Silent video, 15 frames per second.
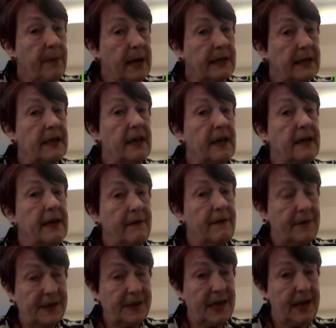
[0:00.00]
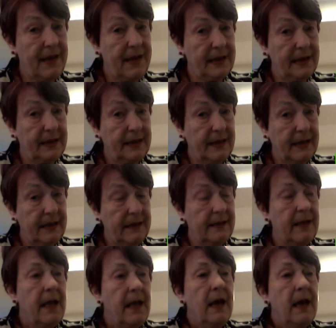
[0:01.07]
check Caldicott's dismissal of
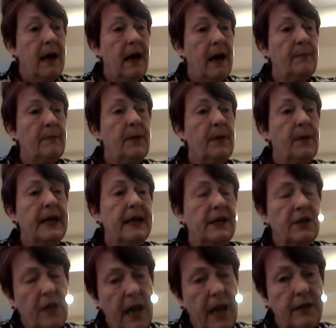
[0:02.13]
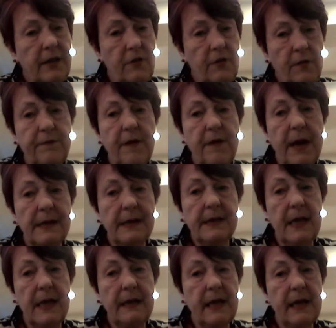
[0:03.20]
thorium, educate your
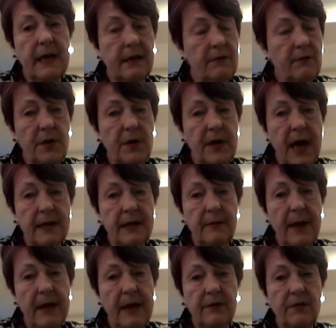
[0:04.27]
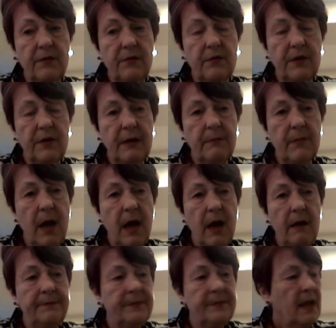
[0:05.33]
friends and get the word out about thorium.
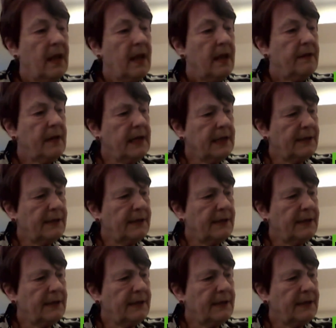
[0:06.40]
I had no